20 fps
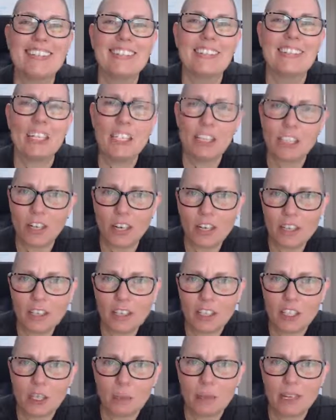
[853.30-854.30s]
Let's talk a
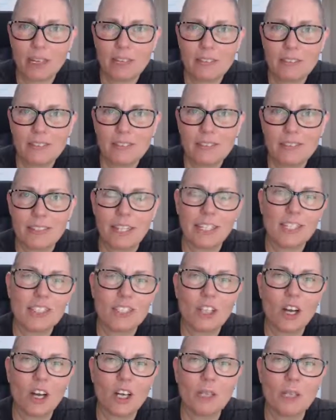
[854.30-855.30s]
little bit. Let's
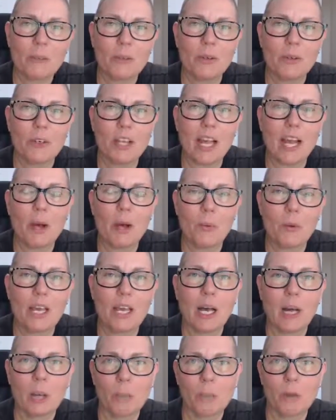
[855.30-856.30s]
talk about how we
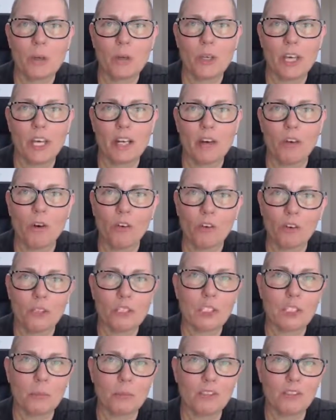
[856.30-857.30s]
help you get over
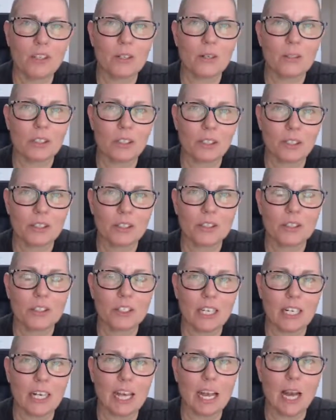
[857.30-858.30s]
some of those
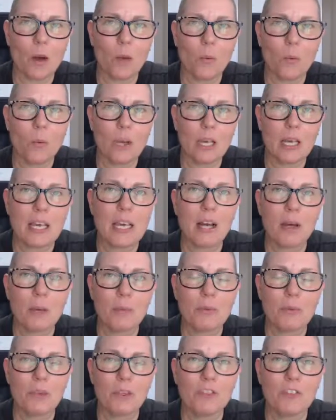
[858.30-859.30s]
hurdles and how we
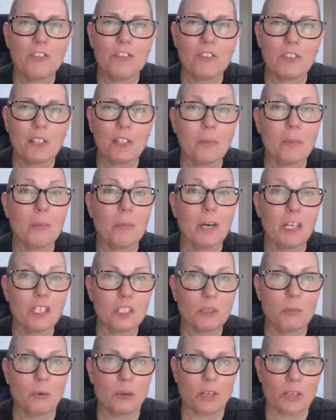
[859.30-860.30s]
help you feel
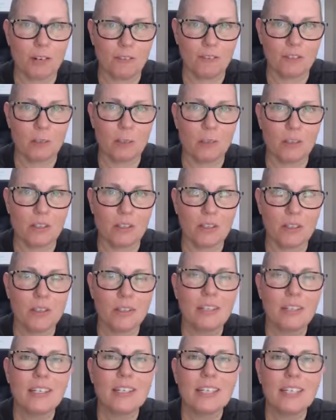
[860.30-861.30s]
much more comfortable
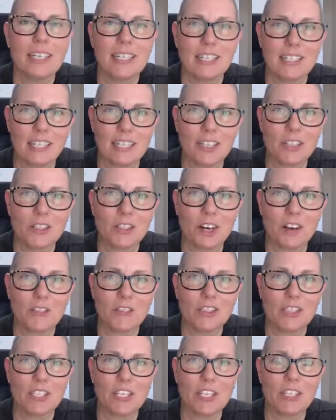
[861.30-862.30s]
in sales
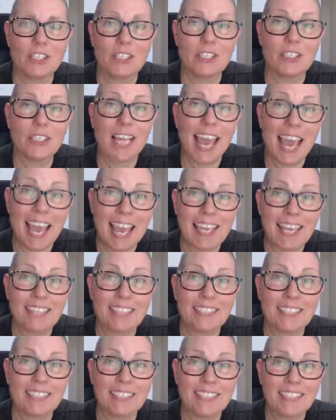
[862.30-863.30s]
conversations
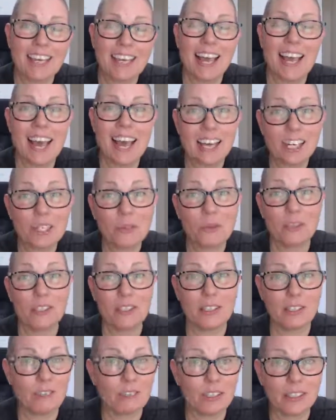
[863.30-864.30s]
and actually
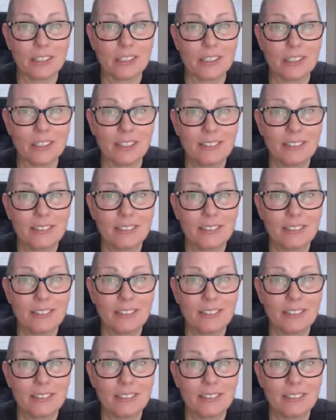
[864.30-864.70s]
convert.